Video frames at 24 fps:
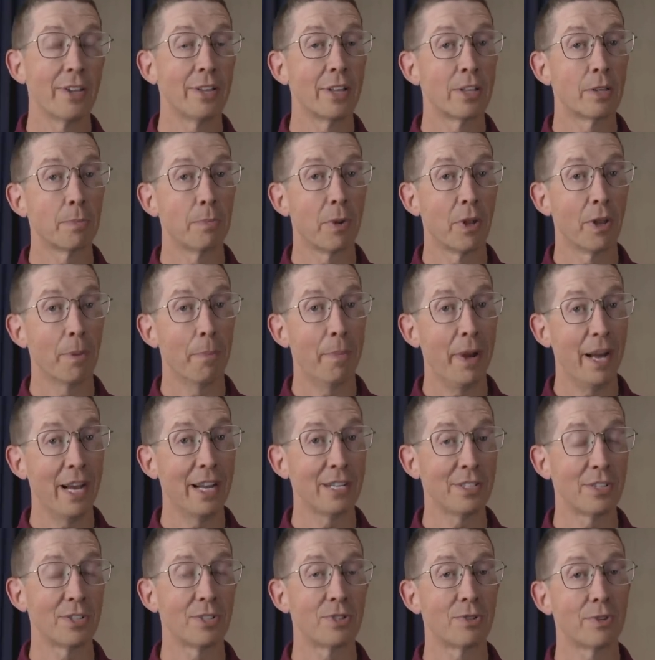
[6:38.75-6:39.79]
that the bullet
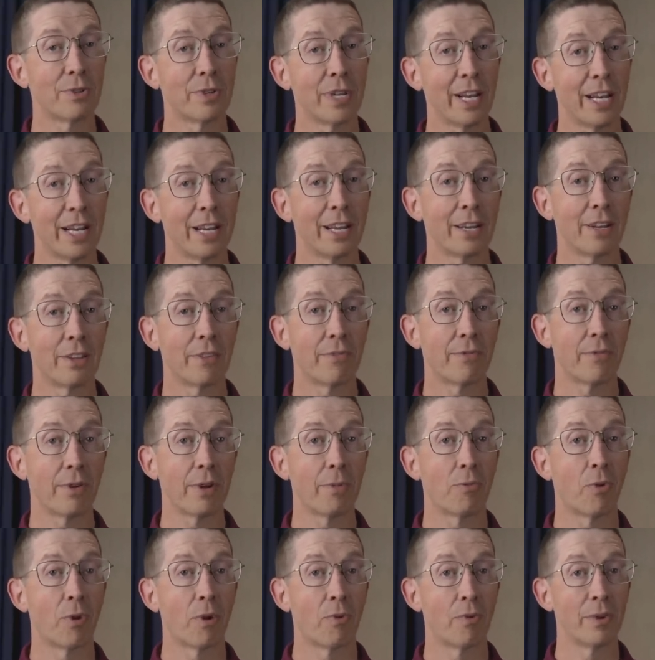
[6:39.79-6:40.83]
passes through getting into the
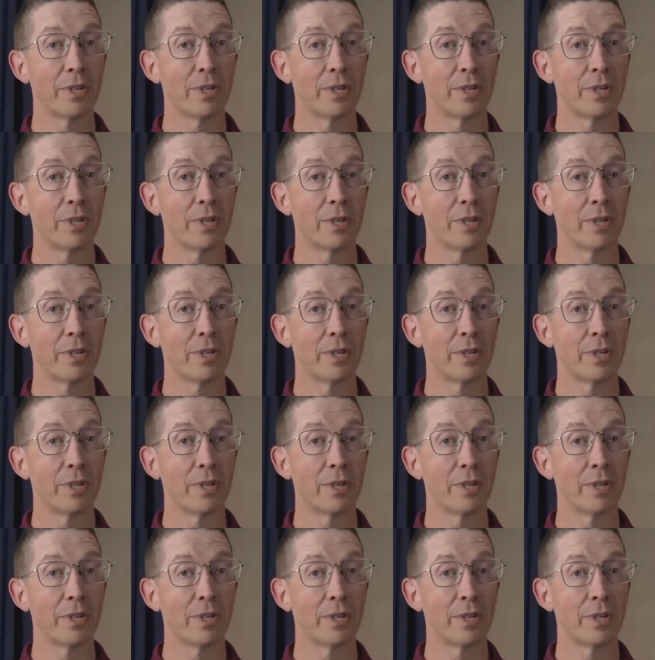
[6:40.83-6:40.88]
freebore,